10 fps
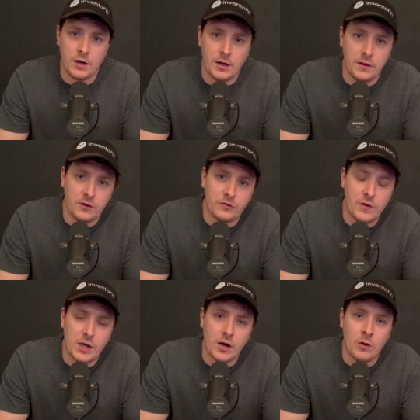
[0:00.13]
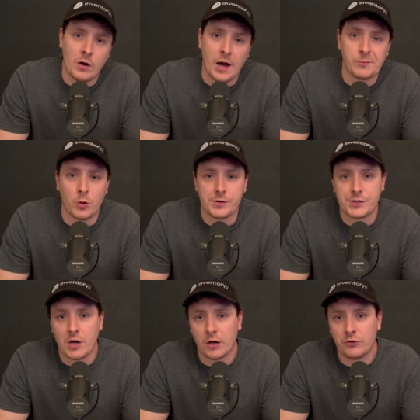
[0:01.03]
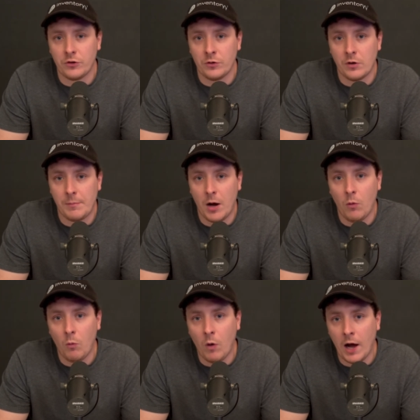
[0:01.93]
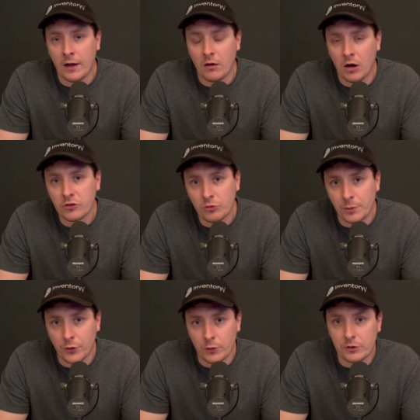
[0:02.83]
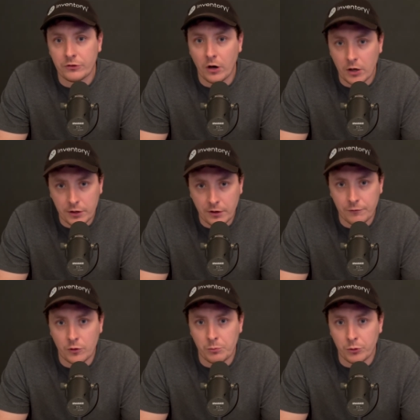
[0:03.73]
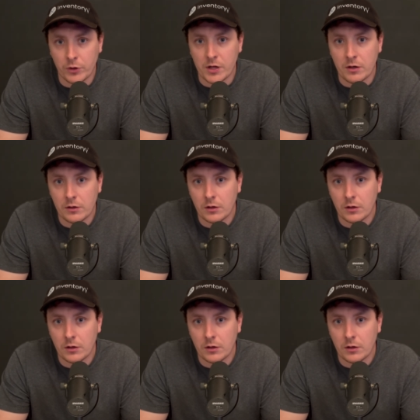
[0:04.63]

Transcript: In this video, I'm going to talk to you about why entrepreneurs are a different breed.